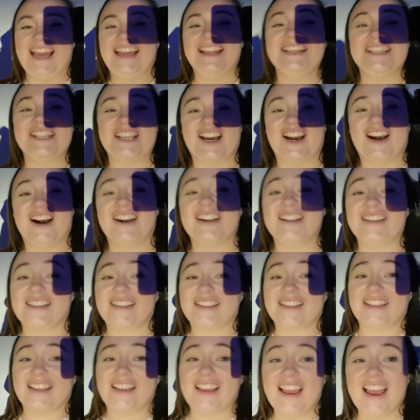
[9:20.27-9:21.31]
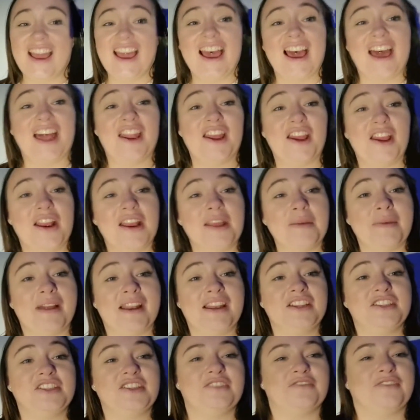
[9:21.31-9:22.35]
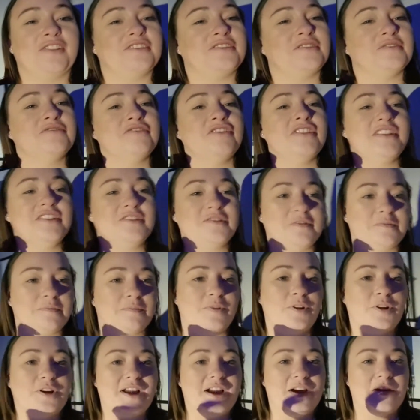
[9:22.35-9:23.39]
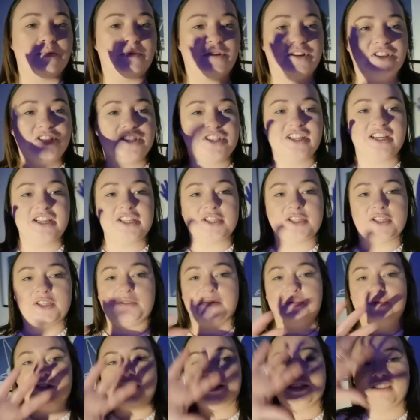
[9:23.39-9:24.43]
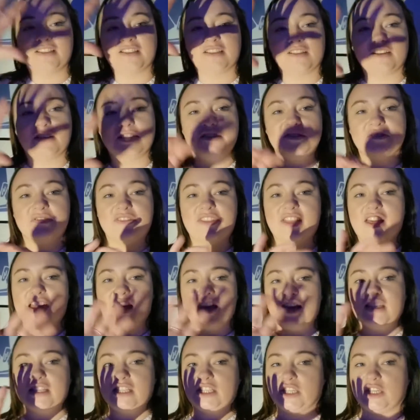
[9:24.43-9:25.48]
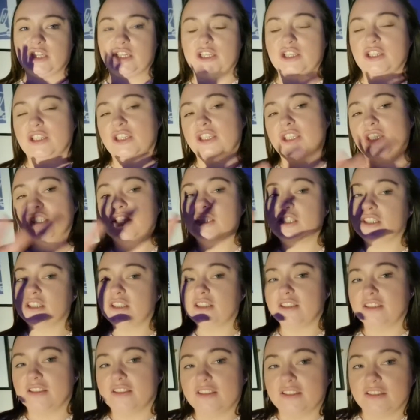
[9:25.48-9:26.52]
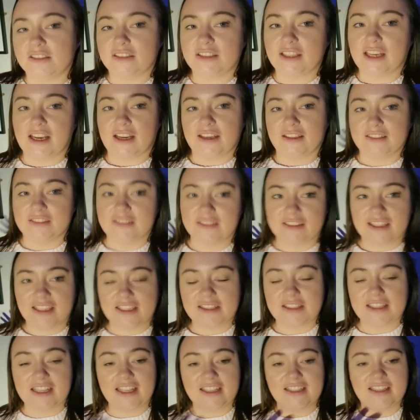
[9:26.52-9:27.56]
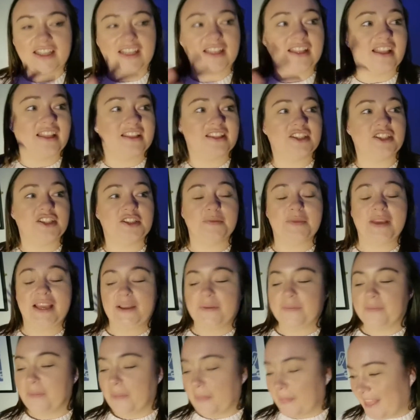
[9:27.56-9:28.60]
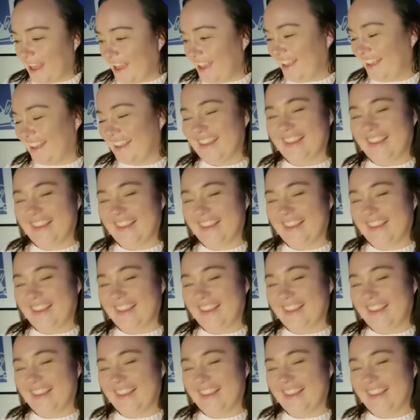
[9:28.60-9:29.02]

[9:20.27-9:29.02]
darts and I only managed to do 5. So I'm trying to sort of block out my shadow, but it's kind of there. So yeah, that's just me. But